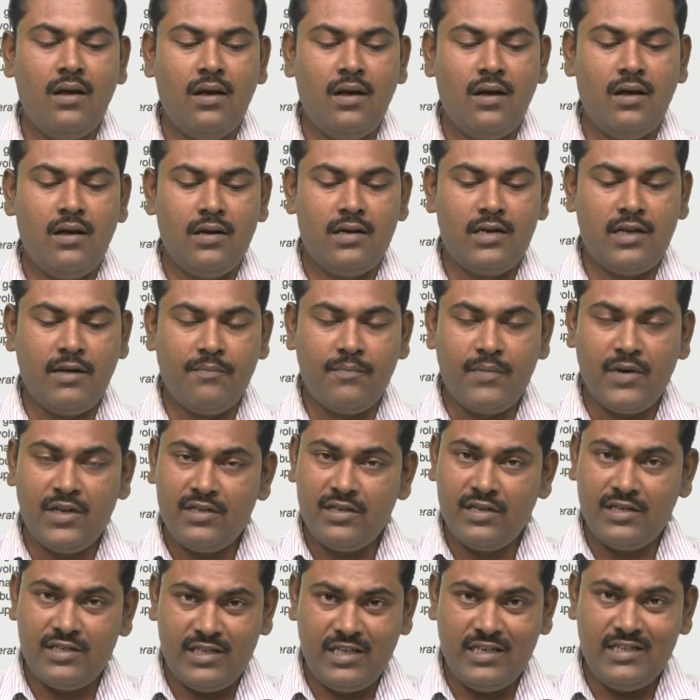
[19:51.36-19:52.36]
temperature
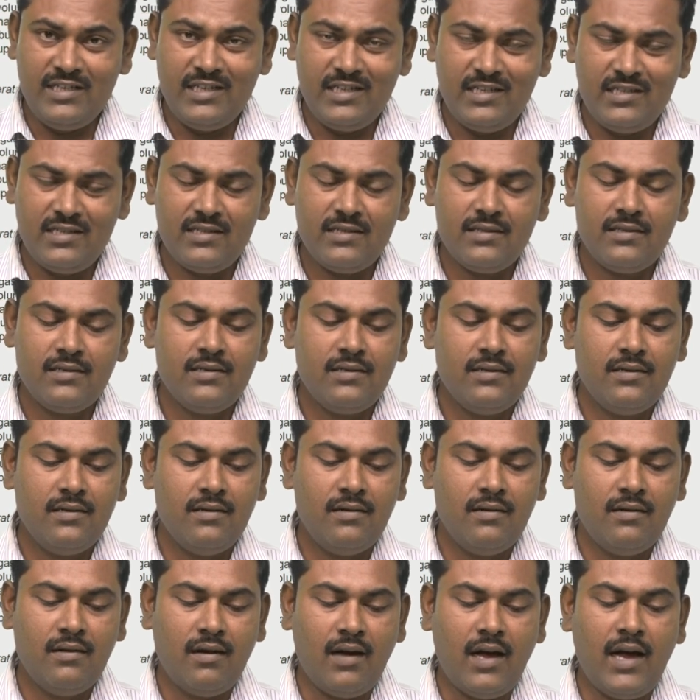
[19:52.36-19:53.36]
changes,
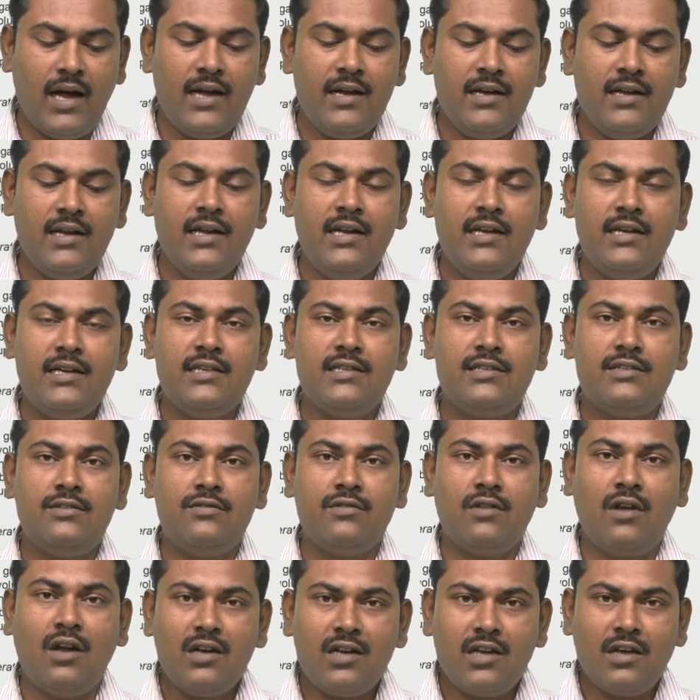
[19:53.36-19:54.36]
and it is
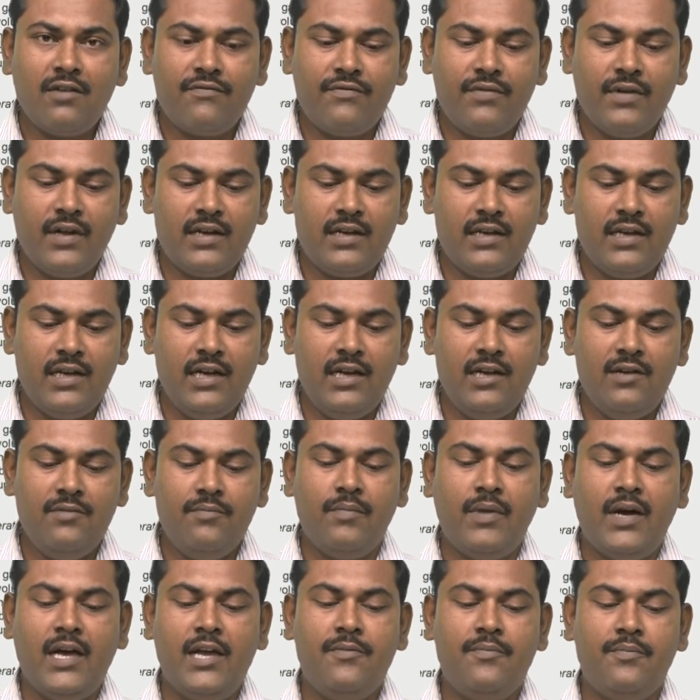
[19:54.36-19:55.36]
not affected
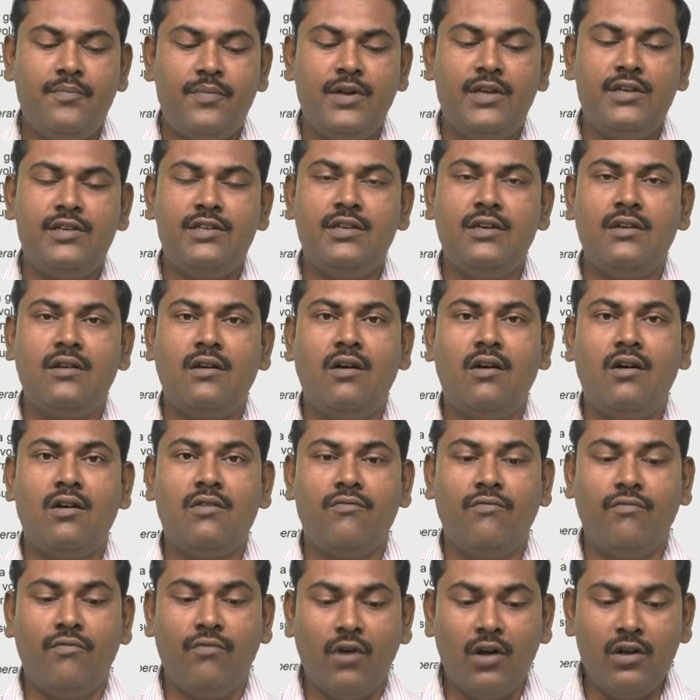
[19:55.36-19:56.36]
by pressure or
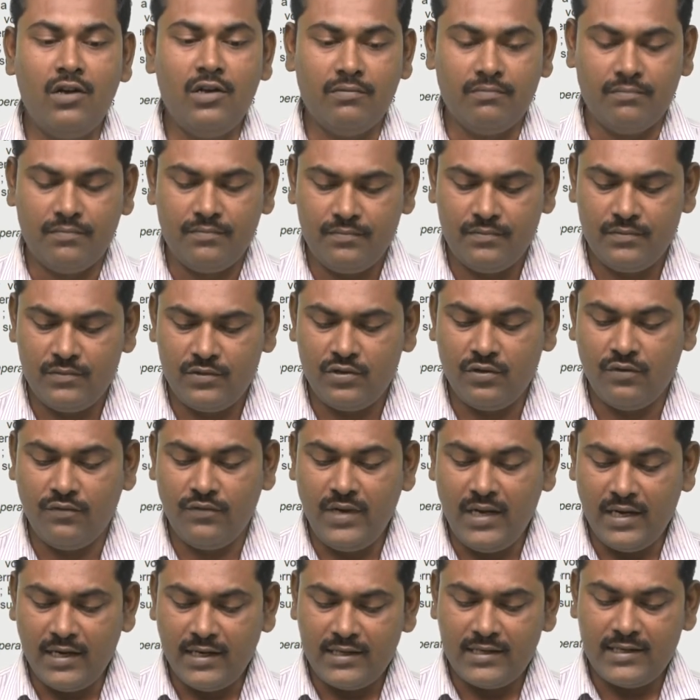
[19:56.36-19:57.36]
volume. So, we
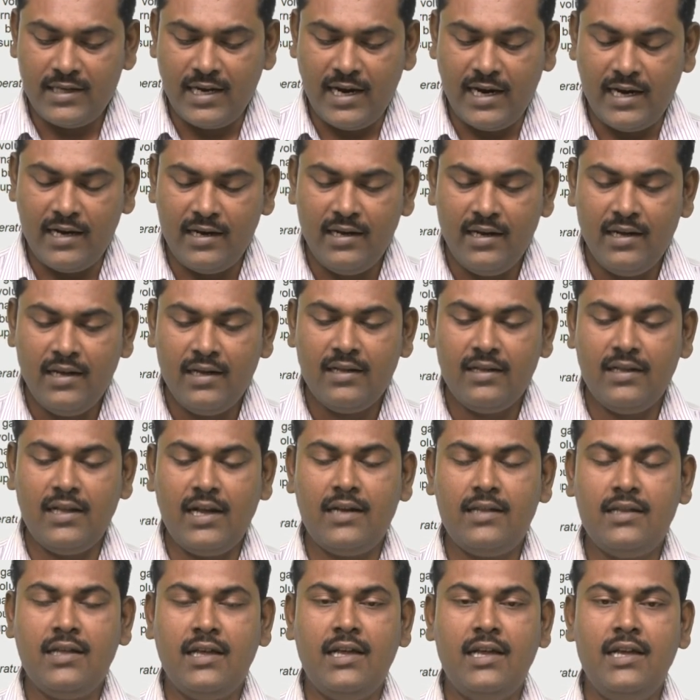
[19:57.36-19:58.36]
understand that
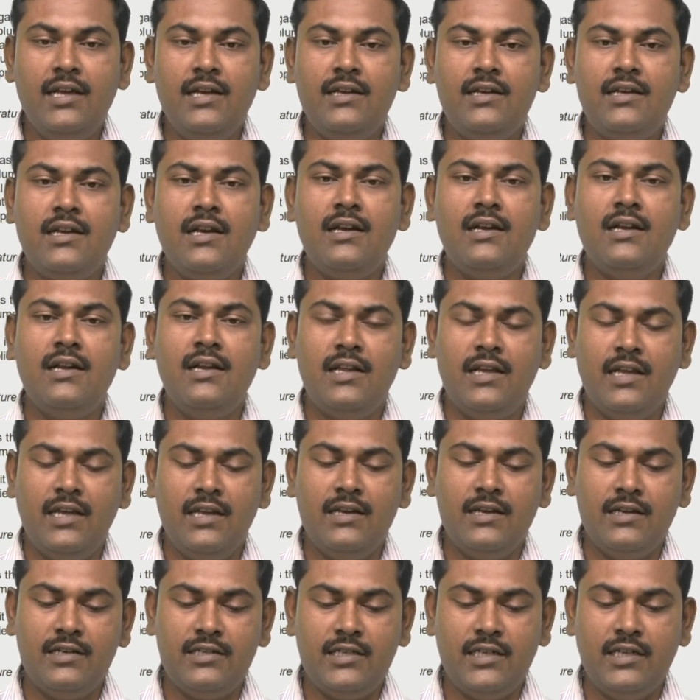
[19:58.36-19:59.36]
the internal
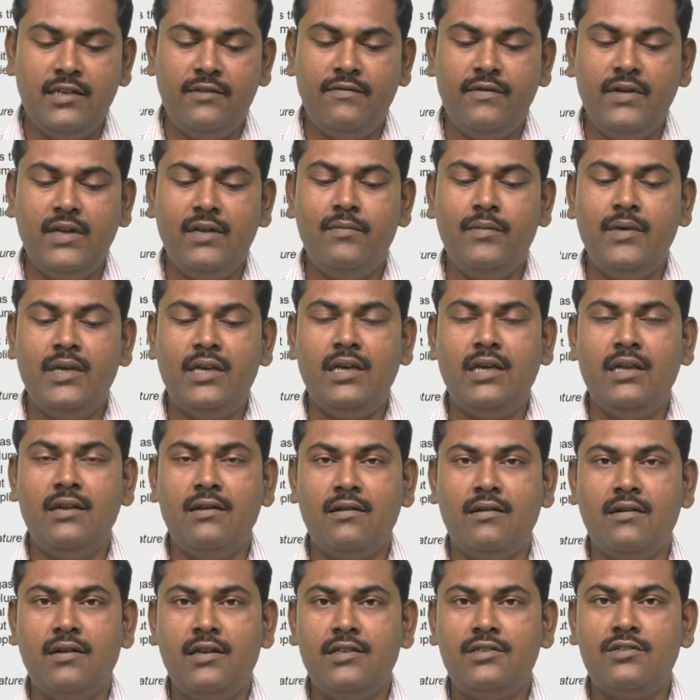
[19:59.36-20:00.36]
energy will be
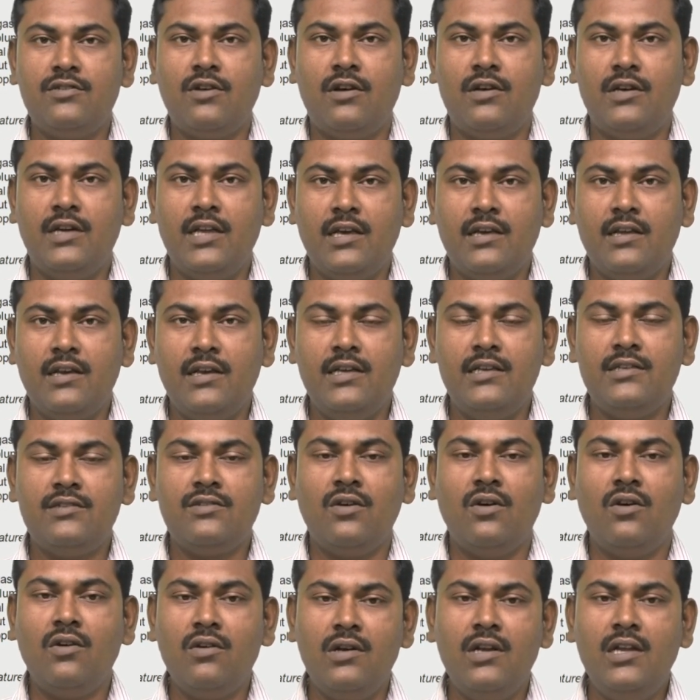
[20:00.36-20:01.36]
increased or decreased
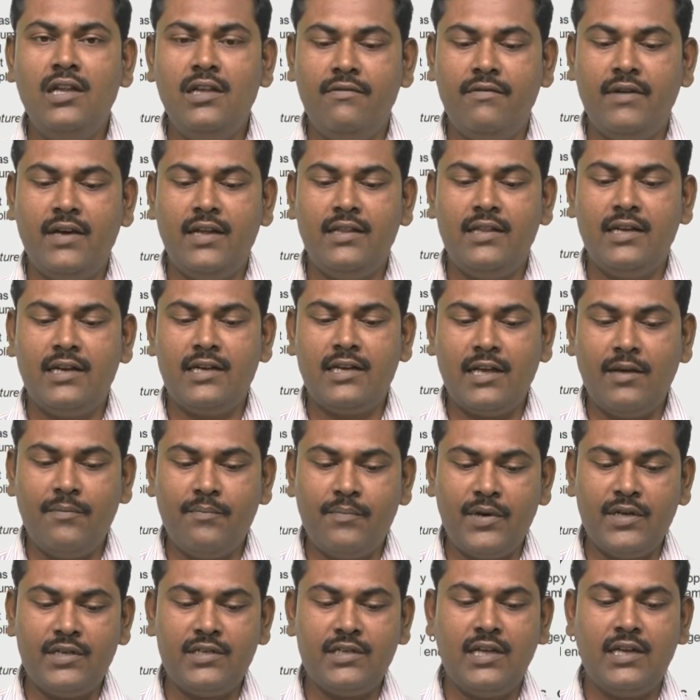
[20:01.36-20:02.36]
only when the
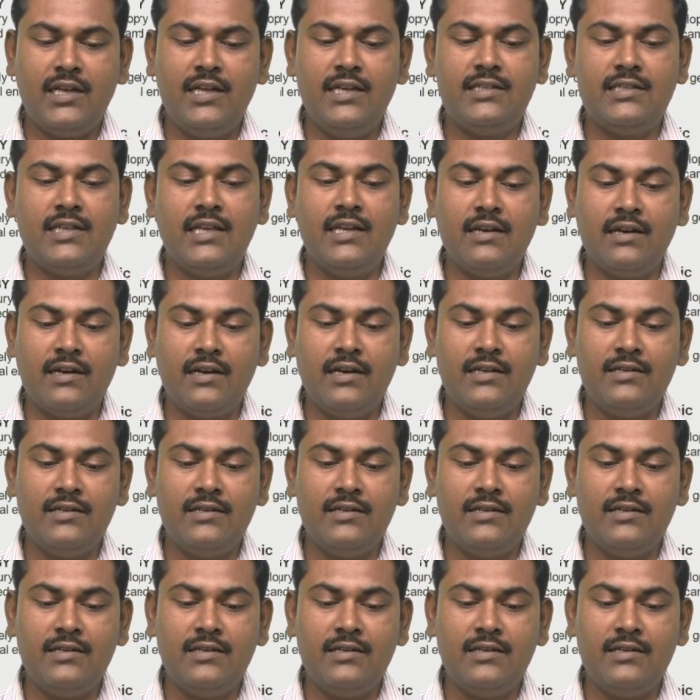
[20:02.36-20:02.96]
temperature is increased